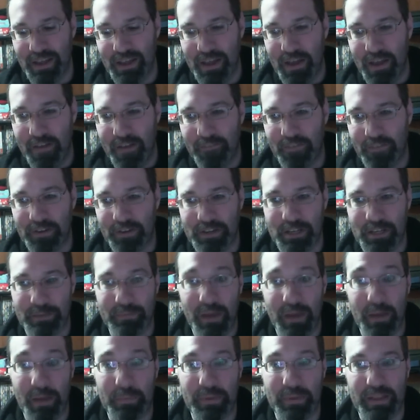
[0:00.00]
funded
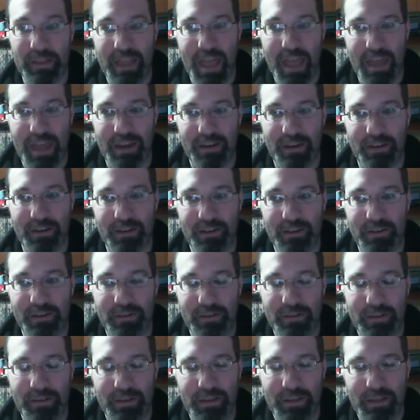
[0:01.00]
up in Canada
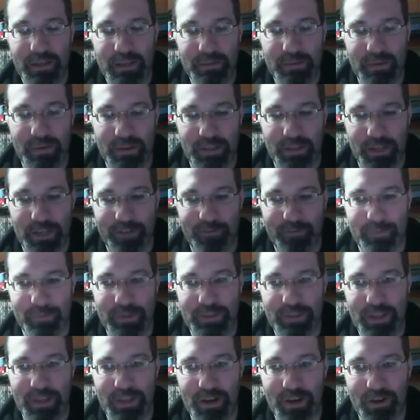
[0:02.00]
by the
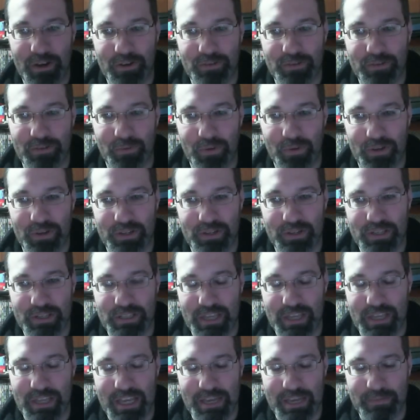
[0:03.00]
government there to work on
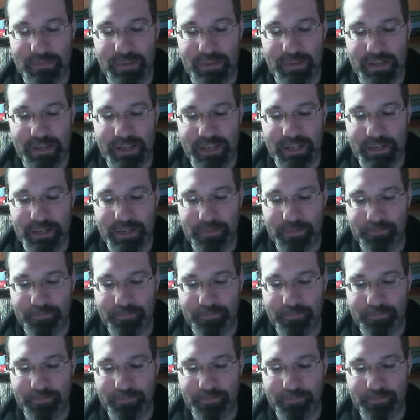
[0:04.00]
his game. But